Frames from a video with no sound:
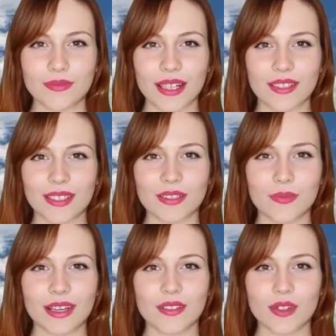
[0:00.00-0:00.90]
This
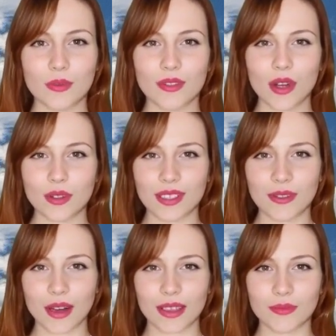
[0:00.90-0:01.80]
is because you would not
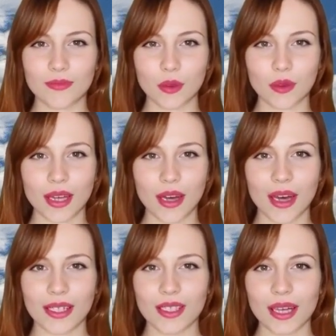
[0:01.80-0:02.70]
have had a full
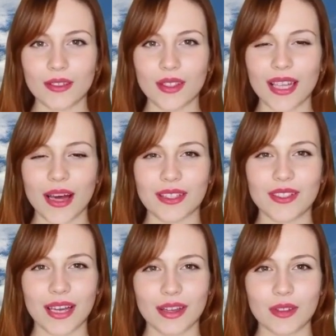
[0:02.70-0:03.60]
year ending in the
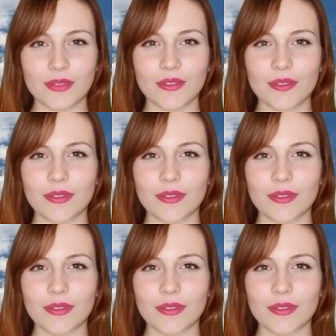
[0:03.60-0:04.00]
tax year.